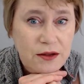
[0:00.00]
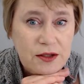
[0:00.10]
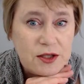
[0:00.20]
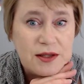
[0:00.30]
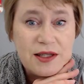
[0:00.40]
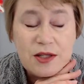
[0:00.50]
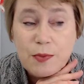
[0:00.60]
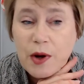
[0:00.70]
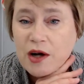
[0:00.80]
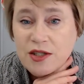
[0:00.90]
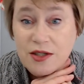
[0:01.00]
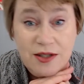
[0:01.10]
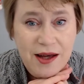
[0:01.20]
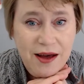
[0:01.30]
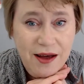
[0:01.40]
this sparked an
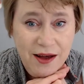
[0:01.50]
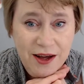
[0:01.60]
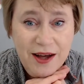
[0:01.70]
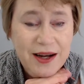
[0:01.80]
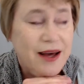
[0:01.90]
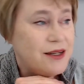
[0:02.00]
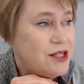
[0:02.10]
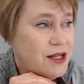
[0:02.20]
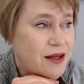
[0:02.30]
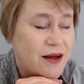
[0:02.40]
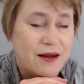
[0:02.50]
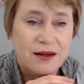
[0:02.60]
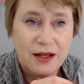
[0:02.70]
idea,